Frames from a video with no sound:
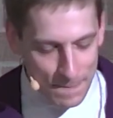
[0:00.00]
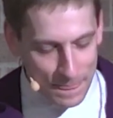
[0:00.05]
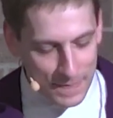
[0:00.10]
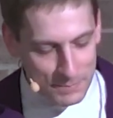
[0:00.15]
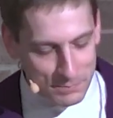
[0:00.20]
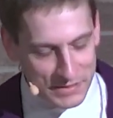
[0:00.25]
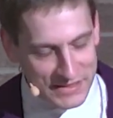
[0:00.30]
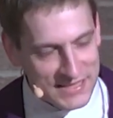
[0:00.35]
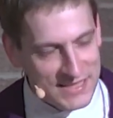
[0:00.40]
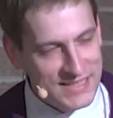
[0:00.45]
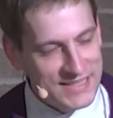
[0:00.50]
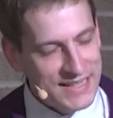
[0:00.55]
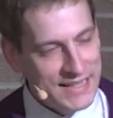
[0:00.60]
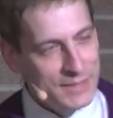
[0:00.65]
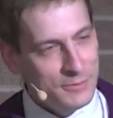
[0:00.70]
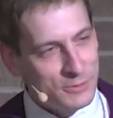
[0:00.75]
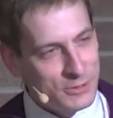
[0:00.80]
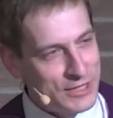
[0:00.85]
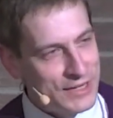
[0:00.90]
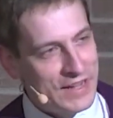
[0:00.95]
but today
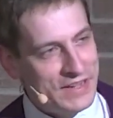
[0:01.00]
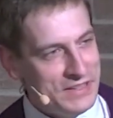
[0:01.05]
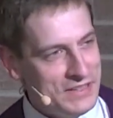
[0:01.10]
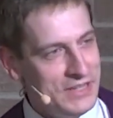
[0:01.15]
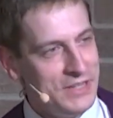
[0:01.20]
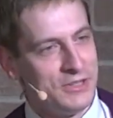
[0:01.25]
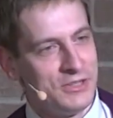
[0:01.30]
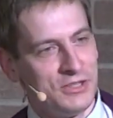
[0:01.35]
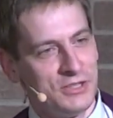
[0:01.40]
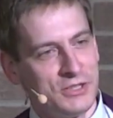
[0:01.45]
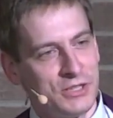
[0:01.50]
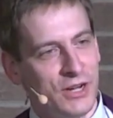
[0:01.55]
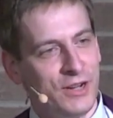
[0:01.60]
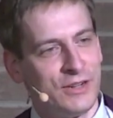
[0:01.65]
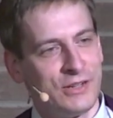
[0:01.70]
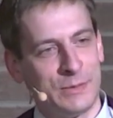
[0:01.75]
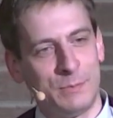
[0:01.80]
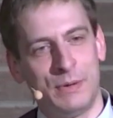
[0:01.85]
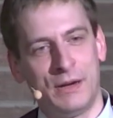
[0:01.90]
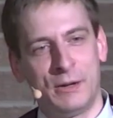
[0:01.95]
we're not here to
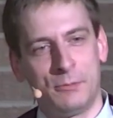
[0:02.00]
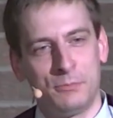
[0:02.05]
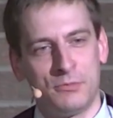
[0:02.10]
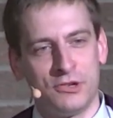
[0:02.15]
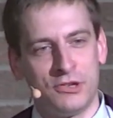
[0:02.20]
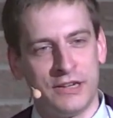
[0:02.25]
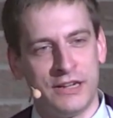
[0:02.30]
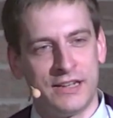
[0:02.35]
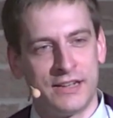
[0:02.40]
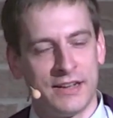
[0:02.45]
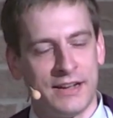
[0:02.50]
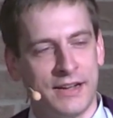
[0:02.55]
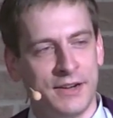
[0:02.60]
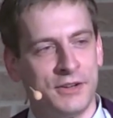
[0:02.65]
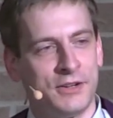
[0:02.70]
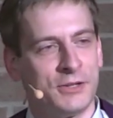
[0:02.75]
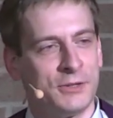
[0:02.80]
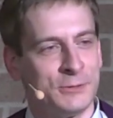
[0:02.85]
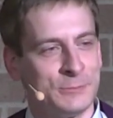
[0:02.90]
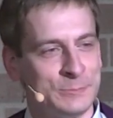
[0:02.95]
talk about Marie
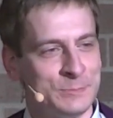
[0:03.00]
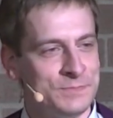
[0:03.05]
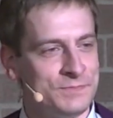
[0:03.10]
Kondo.